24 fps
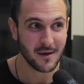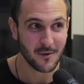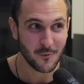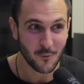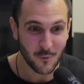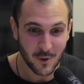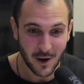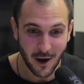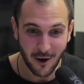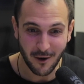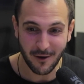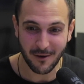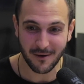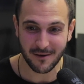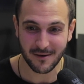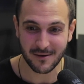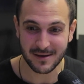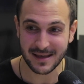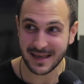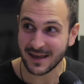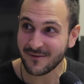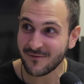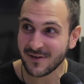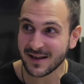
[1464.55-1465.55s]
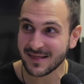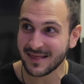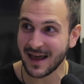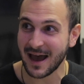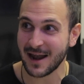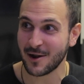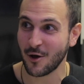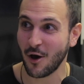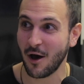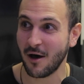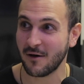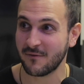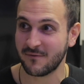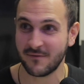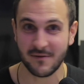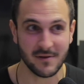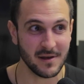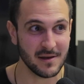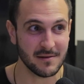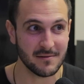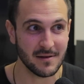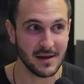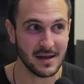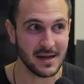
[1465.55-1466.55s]
we are giving that off
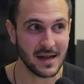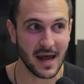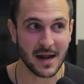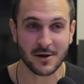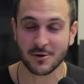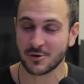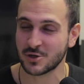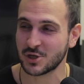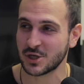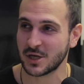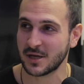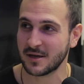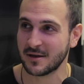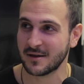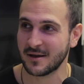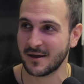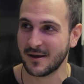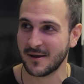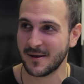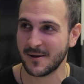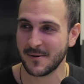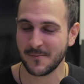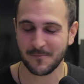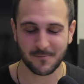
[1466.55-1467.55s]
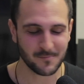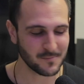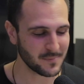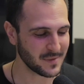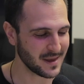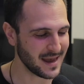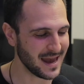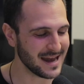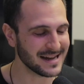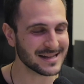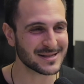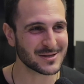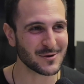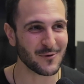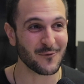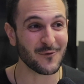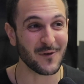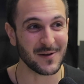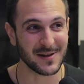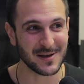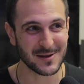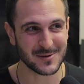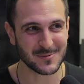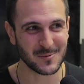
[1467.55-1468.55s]
in energy. And it's so
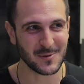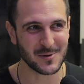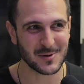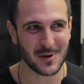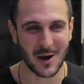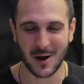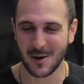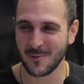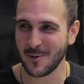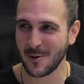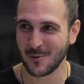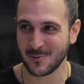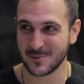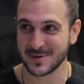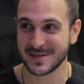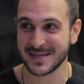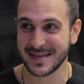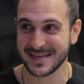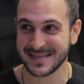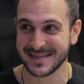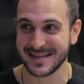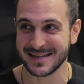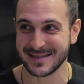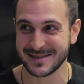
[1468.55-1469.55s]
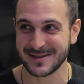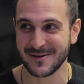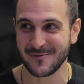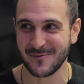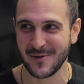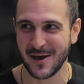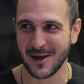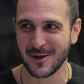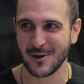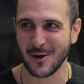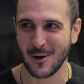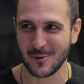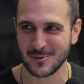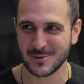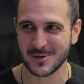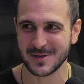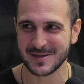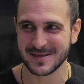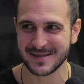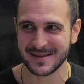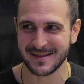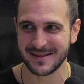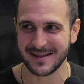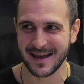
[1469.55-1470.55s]
funny because when we talk about resistance of like
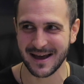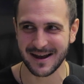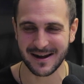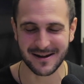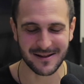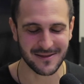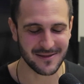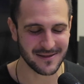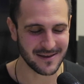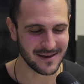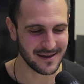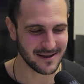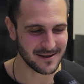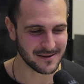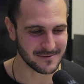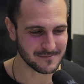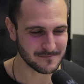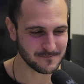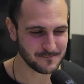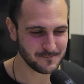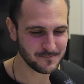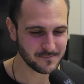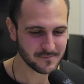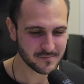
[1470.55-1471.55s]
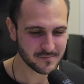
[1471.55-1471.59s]
coaches and that kind of thing, and